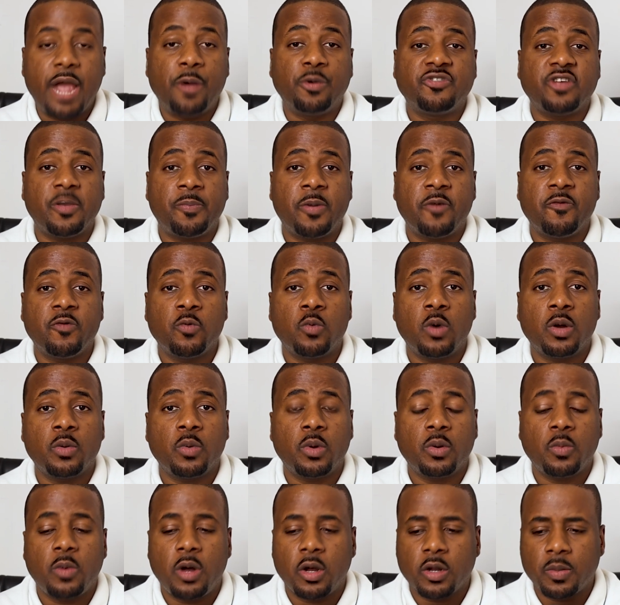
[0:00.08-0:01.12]
what's up, everyone? I
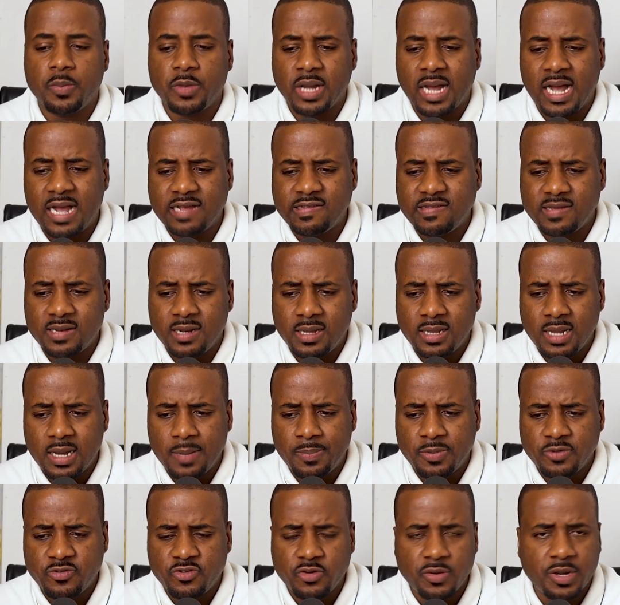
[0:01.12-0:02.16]
want to welcome you guys to another
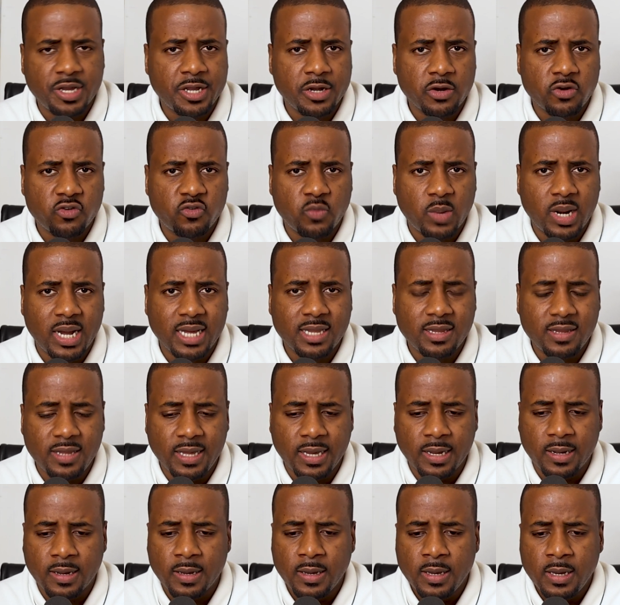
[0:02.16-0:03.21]
episode of Here's What I
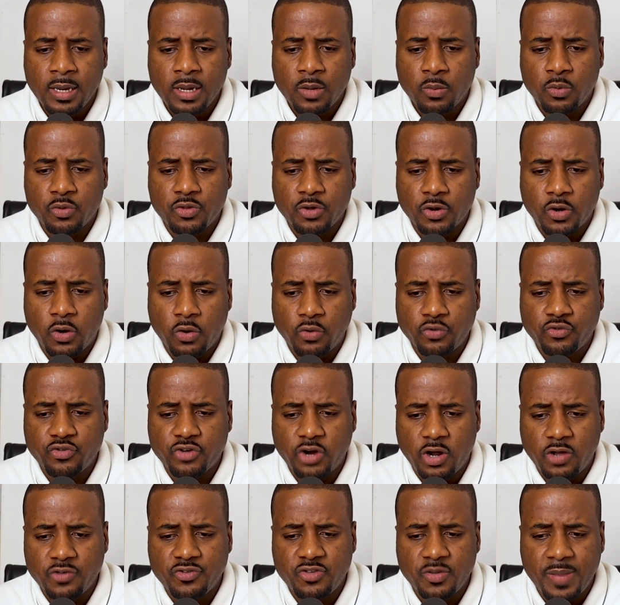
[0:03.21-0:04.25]
Think with your host,
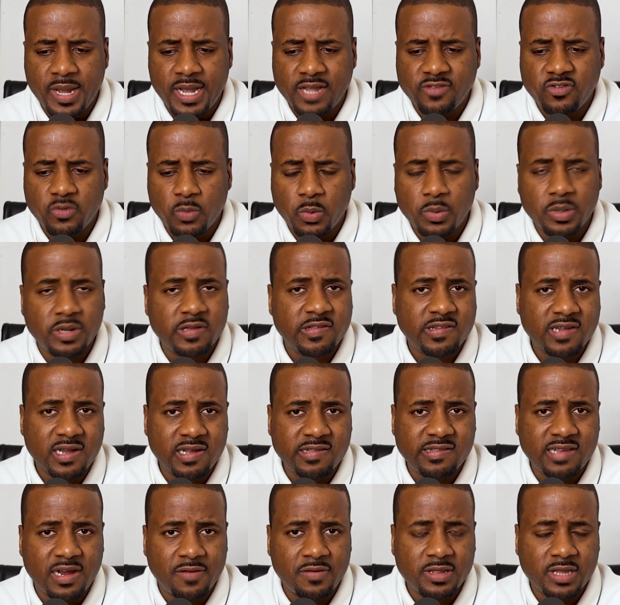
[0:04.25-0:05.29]
Charles Tabansi, where we
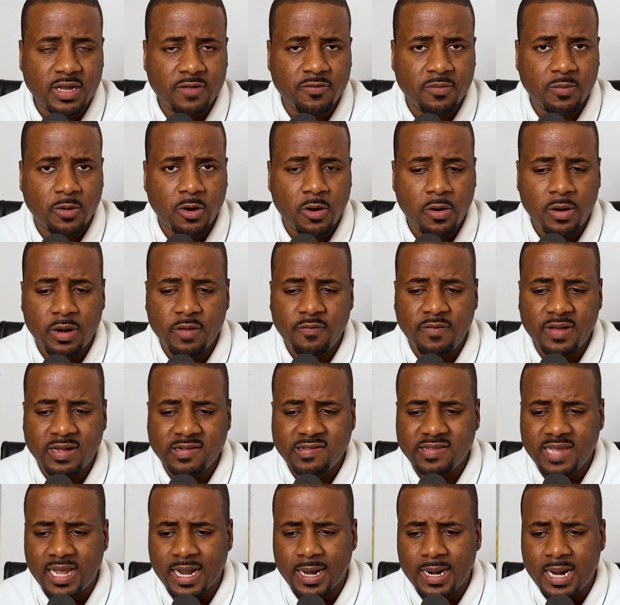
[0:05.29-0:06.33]
discuss everything from current
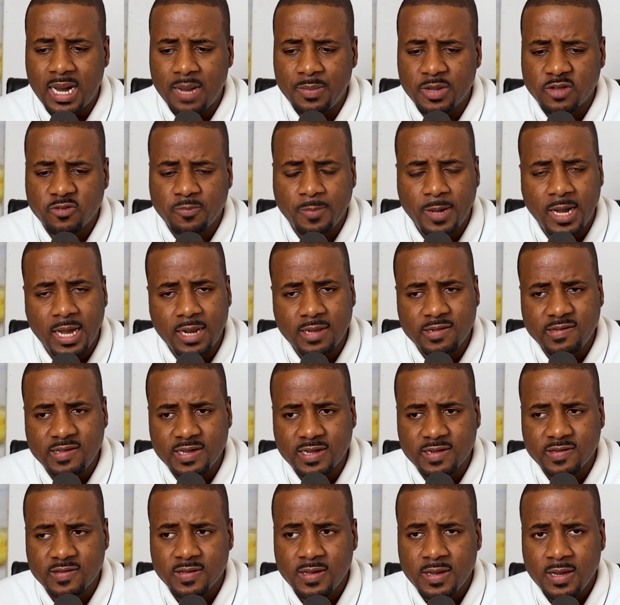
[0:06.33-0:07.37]
events, economics,
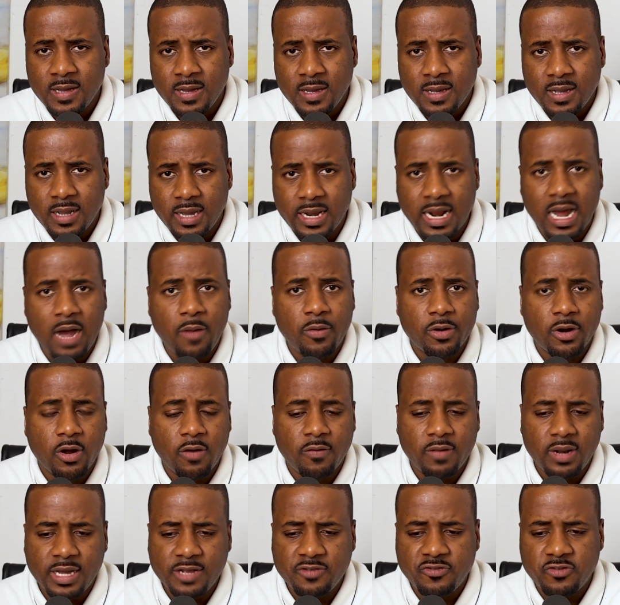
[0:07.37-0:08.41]
politics, and how it all
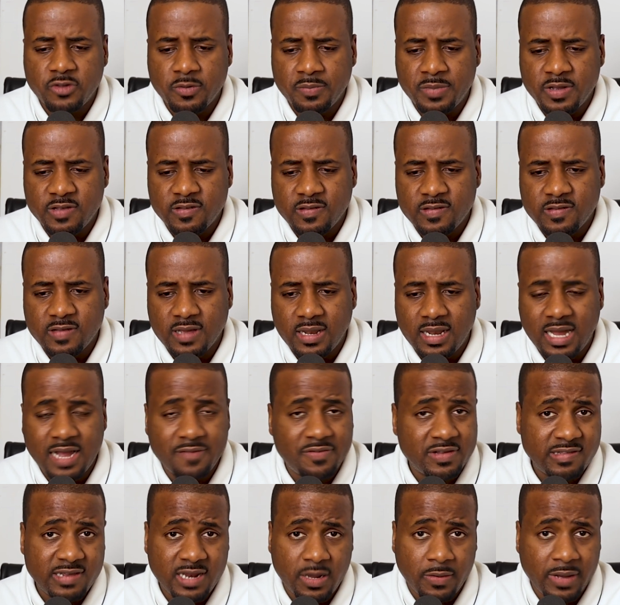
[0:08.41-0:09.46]
relates to business and life.
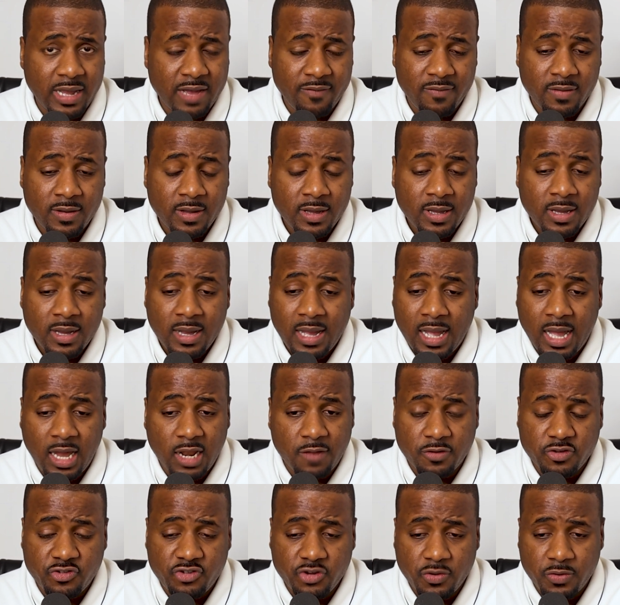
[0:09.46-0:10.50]
And today we have a hell
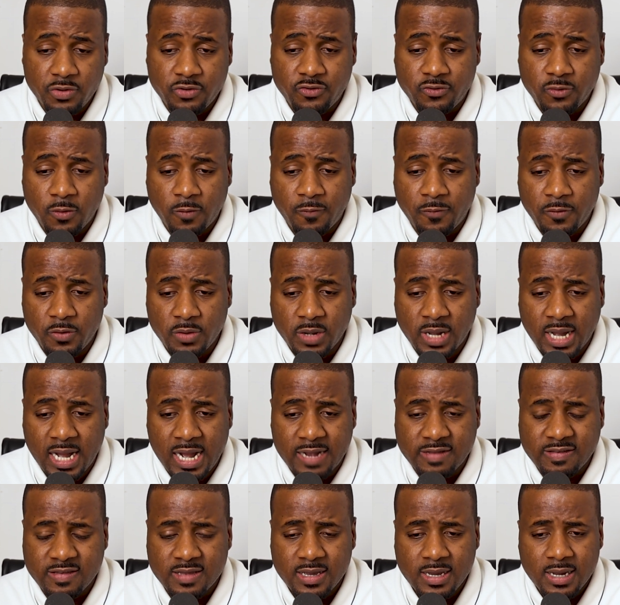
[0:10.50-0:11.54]
of a show in store for you
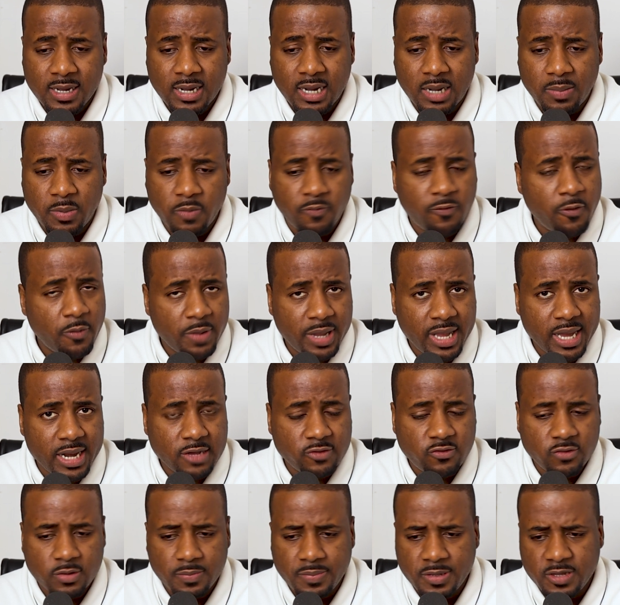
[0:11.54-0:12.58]
guys. But before we get
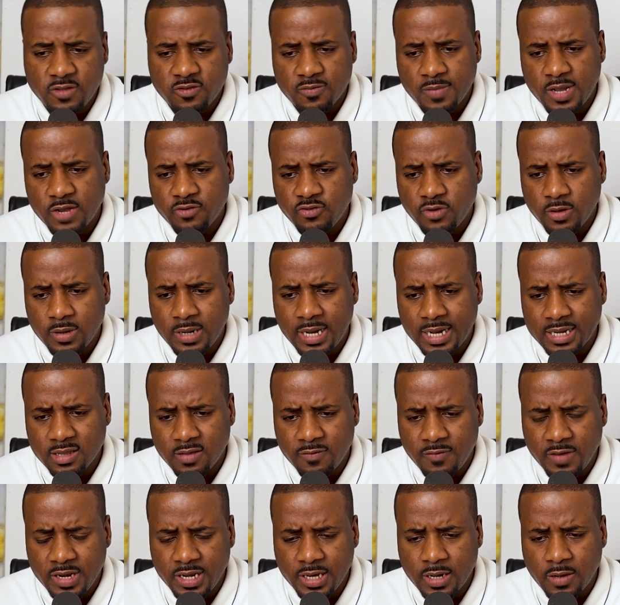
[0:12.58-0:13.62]
into it, please make sure you like the
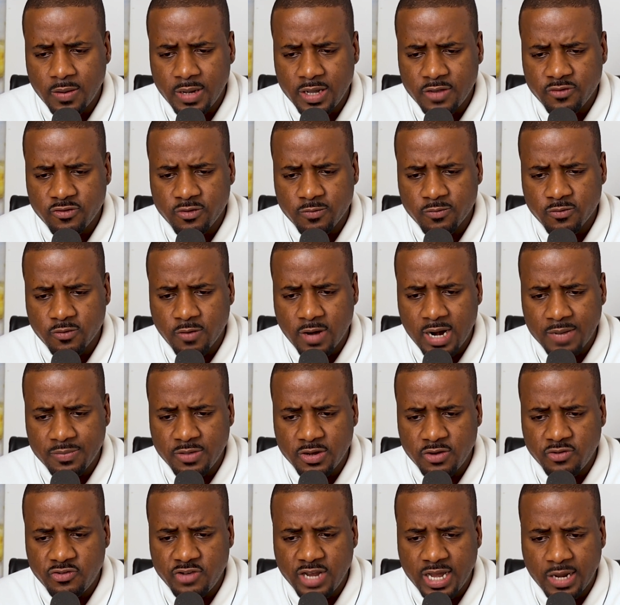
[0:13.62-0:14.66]
video and subscribe to
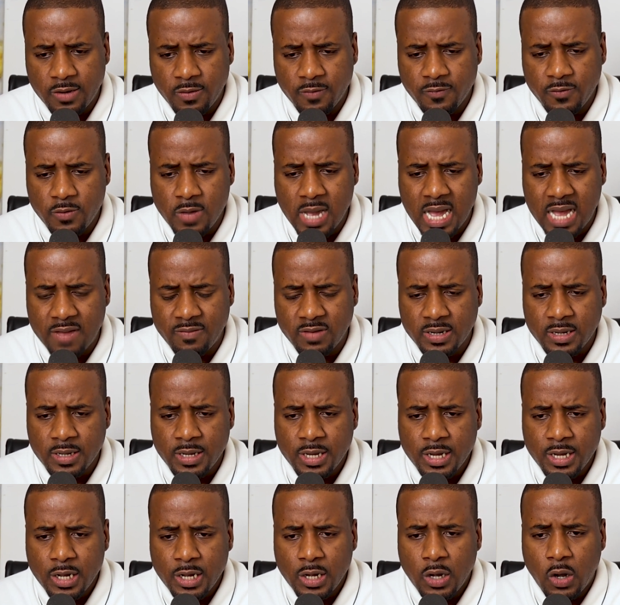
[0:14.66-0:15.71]
the channel if you haven't
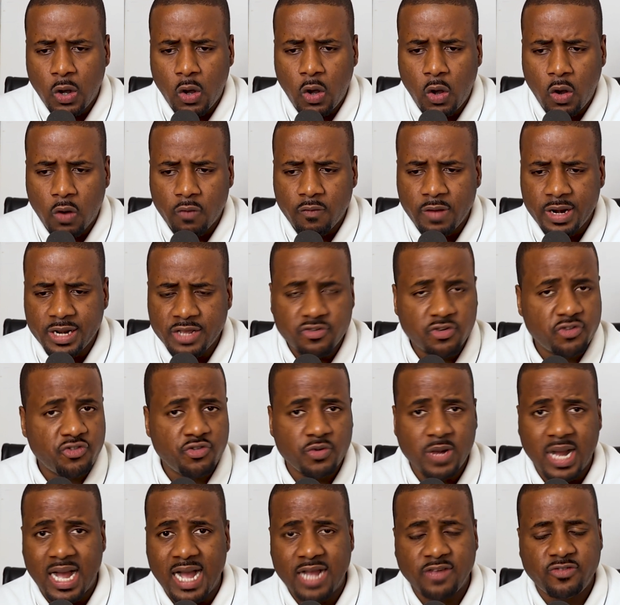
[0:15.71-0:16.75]
already. So as you
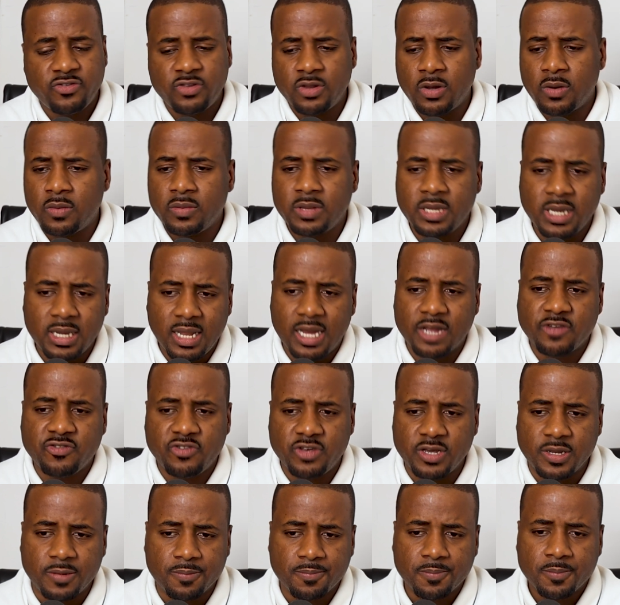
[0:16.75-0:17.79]
guys know, the
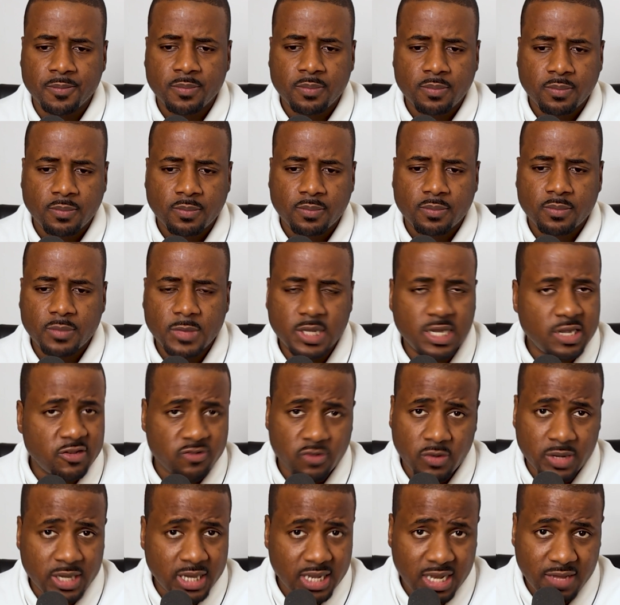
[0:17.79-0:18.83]
election is
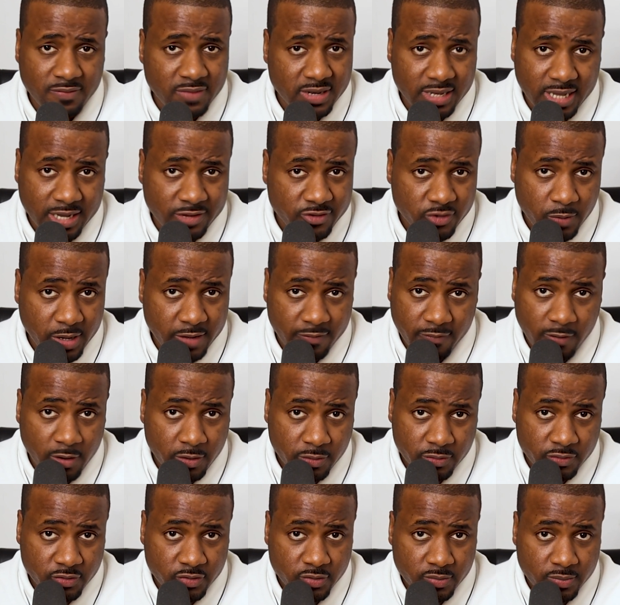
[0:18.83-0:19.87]
only 11 days away,
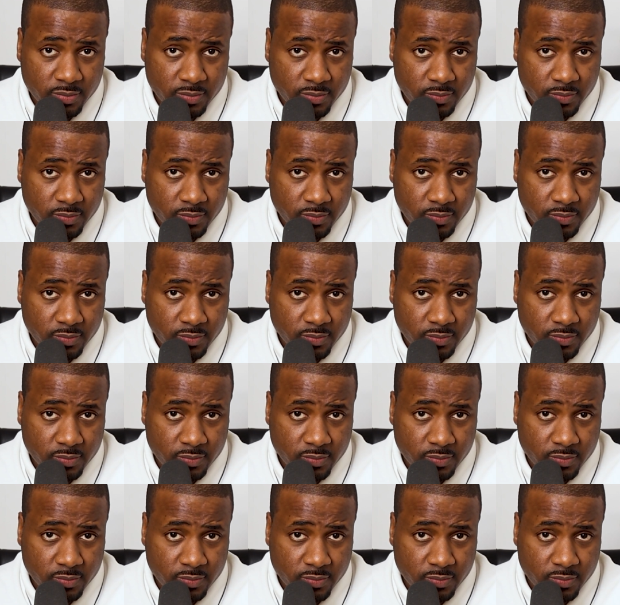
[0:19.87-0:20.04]
folks.